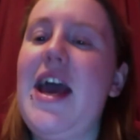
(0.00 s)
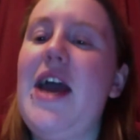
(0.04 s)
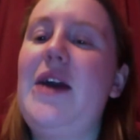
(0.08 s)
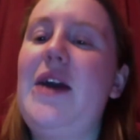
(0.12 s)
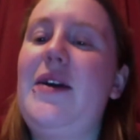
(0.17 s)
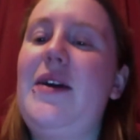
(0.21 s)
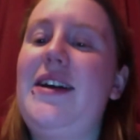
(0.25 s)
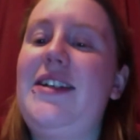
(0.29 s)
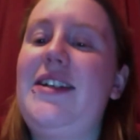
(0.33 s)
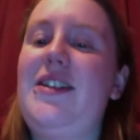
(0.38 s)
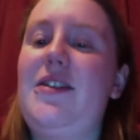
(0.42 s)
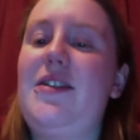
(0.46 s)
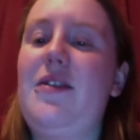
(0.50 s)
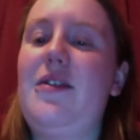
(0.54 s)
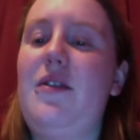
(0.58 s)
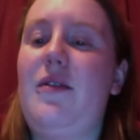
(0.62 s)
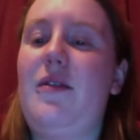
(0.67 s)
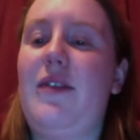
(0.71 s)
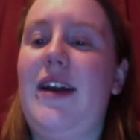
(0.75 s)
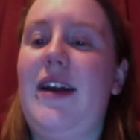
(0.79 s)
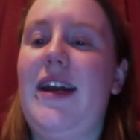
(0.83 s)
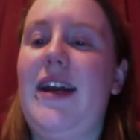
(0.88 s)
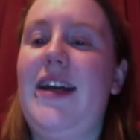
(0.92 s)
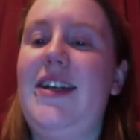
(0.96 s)
Question
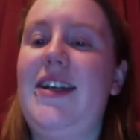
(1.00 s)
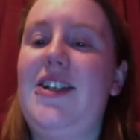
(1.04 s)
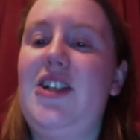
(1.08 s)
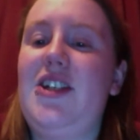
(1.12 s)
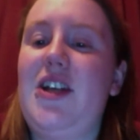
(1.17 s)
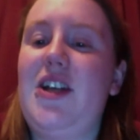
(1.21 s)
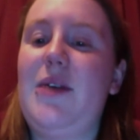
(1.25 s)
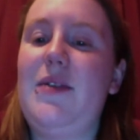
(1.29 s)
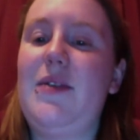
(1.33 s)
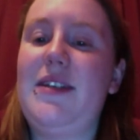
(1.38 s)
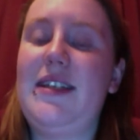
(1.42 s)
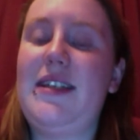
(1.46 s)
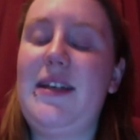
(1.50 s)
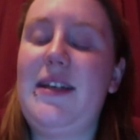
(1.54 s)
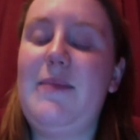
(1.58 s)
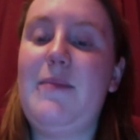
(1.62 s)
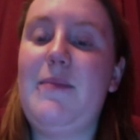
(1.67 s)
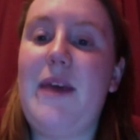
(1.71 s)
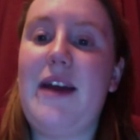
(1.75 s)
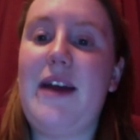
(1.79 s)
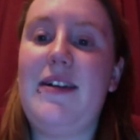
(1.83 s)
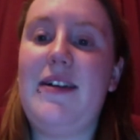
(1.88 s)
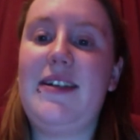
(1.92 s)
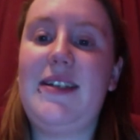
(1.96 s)
three Show us an
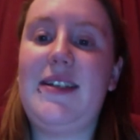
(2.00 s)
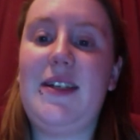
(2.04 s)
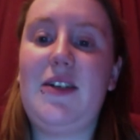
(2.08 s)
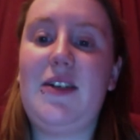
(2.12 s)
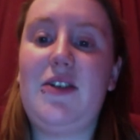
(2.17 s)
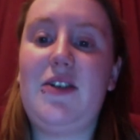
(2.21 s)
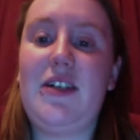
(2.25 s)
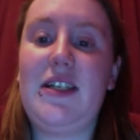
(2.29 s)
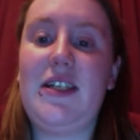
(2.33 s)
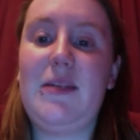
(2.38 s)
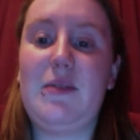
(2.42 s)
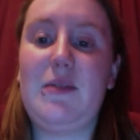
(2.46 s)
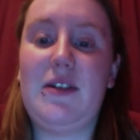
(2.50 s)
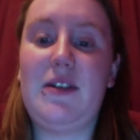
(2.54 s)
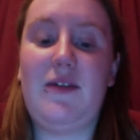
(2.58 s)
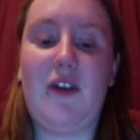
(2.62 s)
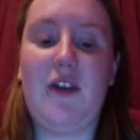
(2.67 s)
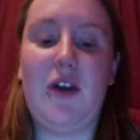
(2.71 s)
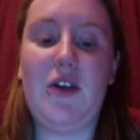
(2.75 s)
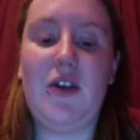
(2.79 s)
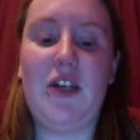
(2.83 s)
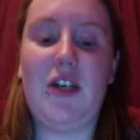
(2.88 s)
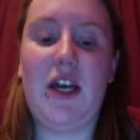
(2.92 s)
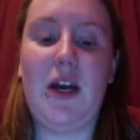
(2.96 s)
embarrassing Christmas
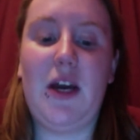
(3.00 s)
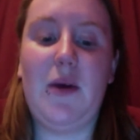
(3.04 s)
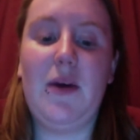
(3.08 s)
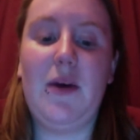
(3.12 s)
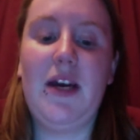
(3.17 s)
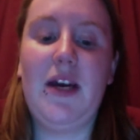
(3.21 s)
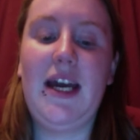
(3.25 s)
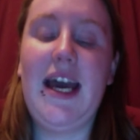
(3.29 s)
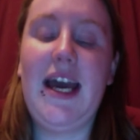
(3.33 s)
photo.